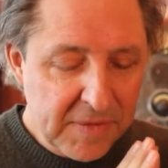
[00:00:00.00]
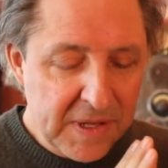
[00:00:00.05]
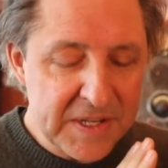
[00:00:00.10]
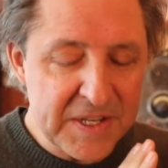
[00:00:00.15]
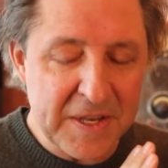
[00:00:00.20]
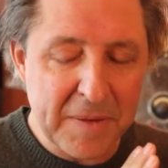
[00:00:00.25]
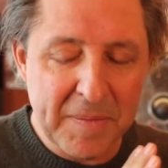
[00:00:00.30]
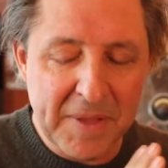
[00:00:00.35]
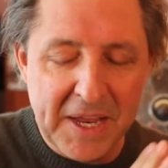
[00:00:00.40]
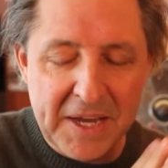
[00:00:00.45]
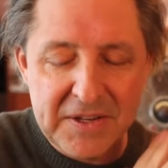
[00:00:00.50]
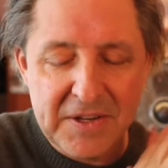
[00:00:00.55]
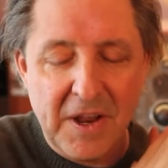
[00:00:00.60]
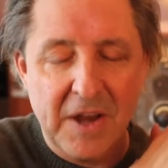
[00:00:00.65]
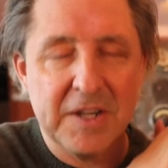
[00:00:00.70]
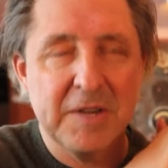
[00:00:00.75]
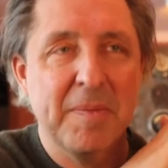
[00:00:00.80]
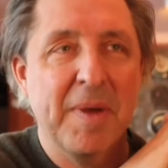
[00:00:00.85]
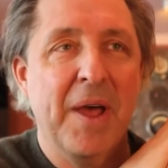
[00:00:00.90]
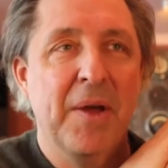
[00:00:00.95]
Something I
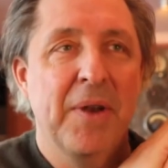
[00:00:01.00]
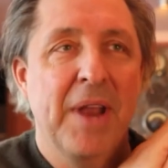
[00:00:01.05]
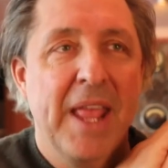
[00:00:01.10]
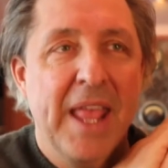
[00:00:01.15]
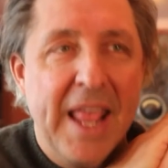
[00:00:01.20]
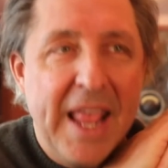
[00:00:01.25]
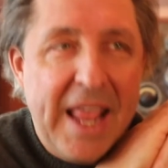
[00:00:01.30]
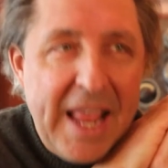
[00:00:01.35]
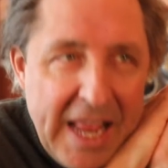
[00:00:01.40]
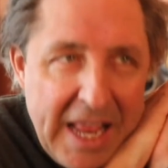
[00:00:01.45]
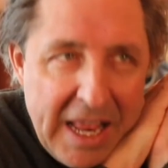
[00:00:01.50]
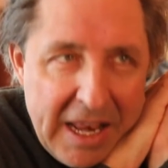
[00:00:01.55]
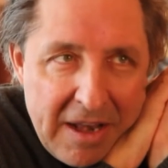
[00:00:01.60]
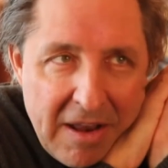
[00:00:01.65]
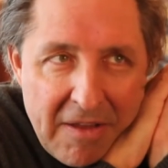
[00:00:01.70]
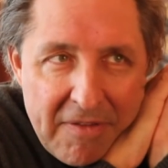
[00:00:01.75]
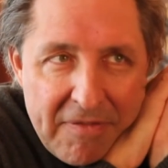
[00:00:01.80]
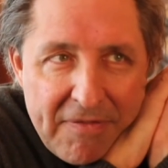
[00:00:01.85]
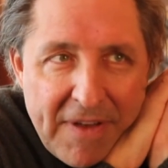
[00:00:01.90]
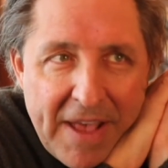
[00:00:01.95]
talked about
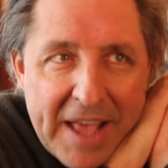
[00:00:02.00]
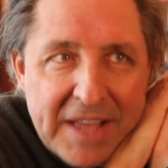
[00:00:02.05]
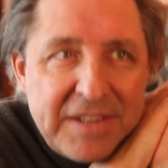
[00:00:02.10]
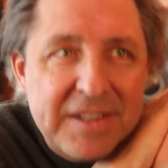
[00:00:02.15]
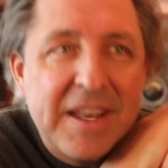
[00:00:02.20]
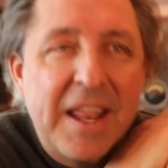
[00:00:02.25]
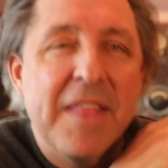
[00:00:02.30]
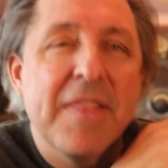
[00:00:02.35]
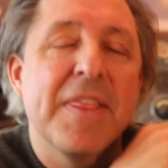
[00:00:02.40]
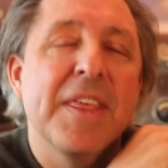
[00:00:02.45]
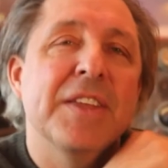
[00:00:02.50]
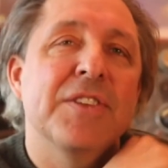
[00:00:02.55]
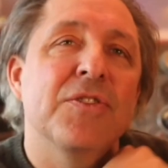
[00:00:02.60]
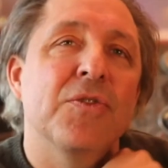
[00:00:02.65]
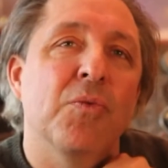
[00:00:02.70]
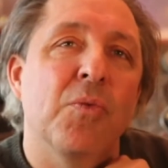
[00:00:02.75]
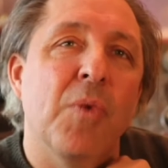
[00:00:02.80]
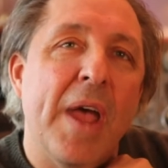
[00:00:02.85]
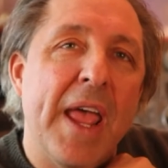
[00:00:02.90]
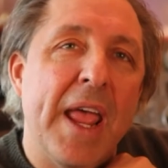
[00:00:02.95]
in Fast
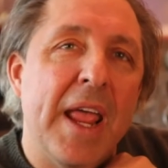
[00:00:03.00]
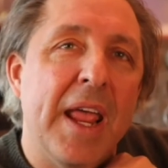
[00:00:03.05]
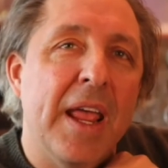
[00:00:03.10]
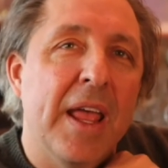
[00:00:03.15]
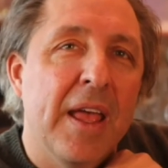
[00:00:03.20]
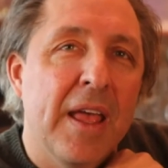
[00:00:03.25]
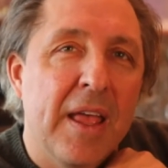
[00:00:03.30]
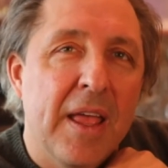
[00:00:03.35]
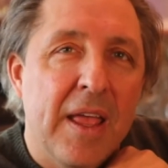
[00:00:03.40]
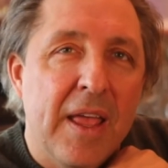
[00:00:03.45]
This Way.